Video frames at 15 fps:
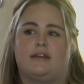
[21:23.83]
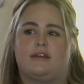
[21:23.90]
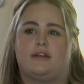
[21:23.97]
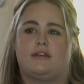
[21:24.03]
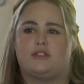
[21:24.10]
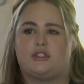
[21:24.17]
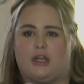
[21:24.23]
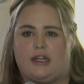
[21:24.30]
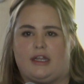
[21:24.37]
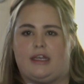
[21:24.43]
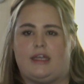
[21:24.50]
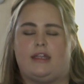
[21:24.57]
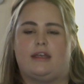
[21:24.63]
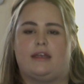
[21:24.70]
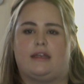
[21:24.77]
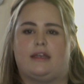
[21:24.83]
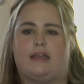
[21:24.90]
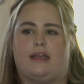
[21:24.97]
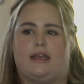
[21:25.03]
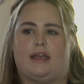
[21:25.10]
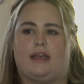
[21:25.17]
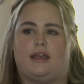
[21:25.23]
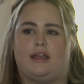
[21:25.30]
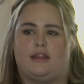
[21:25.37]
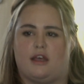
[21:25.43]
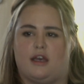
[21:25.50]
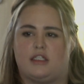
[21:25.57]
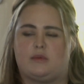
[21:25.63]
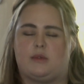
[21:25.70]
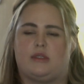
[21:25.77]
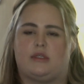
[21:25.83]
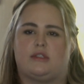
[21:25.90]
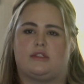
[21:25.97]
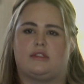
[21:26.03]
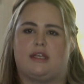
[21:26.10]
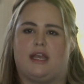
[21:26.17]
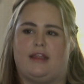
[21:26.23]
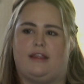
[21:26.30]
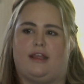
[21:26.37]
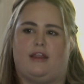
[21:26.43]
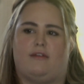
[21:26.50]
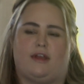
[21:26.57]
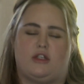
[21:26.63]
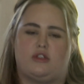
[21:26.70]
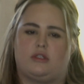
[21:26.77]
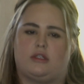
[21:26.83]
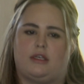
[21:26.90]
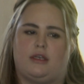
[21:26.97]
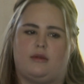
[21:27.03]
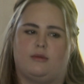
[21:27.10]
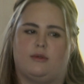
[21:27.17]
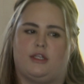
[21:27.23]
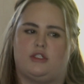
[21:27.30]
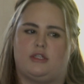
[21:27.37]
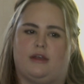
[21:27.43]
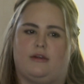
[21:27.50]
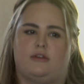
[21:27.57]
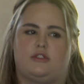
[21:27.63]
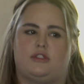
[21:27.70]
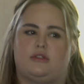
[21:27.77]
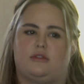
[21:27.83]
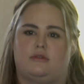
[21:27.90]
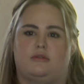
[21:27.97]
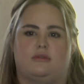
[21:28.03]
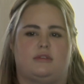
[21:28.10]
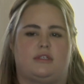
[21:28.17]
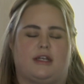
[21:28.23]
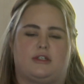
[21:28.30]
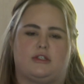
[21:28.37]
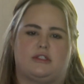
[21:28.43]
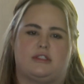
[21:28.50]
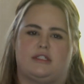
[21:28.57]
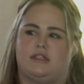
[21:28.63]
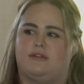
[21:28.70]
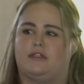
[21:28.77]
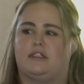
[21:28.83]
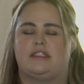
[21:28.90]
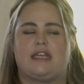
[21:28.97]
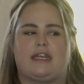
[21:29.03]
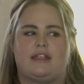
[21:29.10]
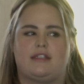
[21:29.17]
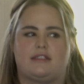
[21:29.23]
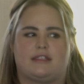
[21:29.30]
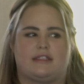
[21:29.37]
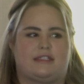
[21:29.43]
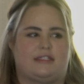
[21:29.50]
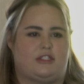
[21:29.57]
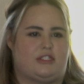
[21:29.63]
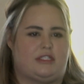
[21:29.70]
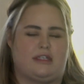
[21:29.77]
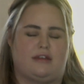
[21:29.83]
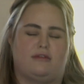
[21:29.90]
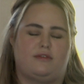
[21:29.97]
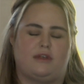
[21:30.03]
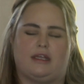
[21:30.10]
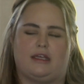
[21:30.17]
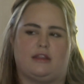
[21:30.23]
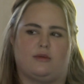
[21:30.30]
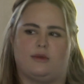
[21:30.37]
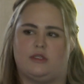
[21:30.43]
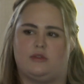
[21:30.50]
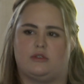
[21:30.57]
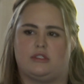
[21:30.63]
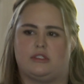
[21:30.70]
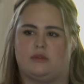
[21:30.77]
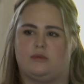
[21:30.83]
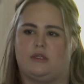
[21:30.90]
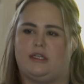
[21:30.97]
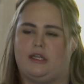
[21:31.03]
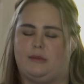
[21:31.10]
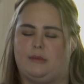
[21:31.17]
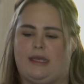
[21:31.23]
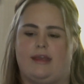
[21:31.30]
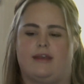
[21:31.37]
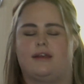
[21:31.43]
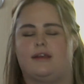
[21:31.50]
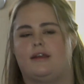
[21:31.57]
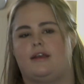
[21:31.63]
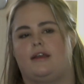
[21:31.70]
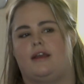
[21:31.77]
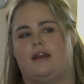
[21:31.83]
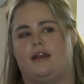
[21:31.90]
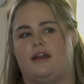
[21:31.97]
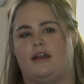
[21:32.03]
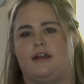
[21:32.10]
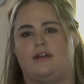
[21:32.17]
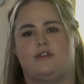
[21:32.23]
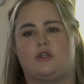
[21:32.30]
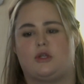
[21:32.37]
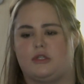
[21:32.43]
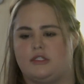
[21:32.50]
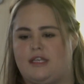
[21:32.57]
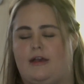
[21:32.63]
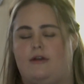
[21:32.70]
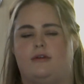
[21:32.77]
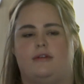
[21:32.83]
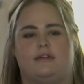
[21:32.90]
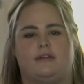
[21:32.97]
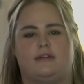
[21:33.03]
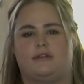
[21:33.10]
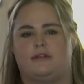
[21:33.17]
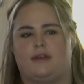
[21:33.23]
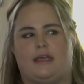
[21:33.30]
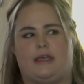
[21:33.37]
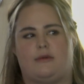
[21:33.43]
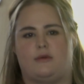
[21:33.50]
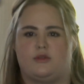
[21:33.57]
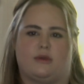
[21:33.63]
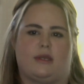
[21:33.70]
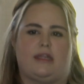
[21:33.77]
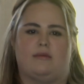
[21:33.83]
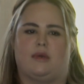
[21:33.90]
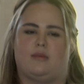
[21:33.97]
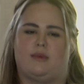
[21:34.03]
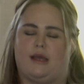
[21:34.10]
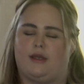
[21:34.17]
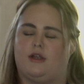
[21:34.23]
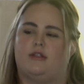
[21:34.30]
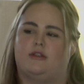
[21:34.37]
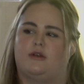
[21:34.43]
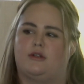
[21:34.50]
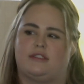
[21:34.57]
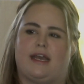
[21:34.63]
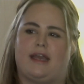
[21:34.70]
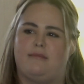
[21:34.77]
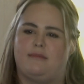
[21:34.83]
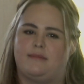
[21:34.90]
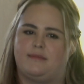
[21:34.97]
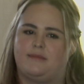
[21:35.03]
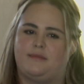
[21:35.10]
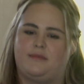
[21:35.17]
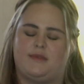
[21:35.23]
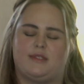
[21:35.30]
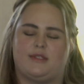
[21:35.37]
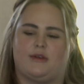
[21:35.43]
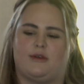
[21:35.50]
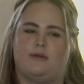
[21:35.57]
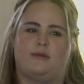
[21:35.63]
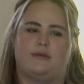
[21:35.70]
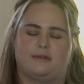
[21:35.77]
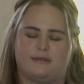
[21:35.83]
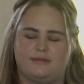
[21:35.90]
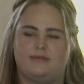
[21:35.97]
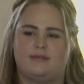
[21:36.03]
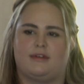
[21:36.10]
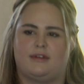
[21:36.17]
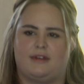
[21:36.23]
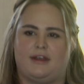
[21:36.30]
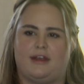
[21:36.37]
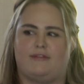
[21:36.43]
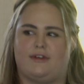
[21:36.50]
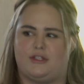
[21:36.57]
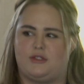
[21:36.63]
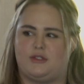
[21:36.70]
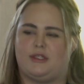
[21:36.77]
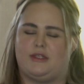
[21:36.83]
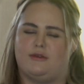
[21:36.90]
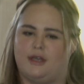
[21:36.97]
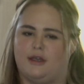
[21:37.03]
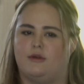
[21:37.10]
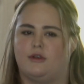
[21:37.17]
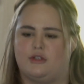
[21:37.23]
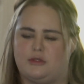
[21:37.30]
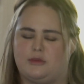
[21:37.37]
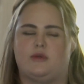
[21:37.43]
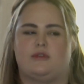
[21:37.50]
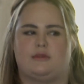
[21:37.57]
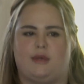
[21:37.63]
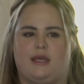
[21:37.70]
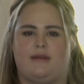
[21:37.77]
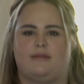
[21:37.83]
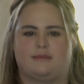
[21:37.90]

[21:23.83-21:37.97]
started in the hospitals and then eventually reached out to doctors in different states because it just didn't feel like the resources were near me. Turns out it was right in my backyard the whole time. So eventually you get where you're supposed to be.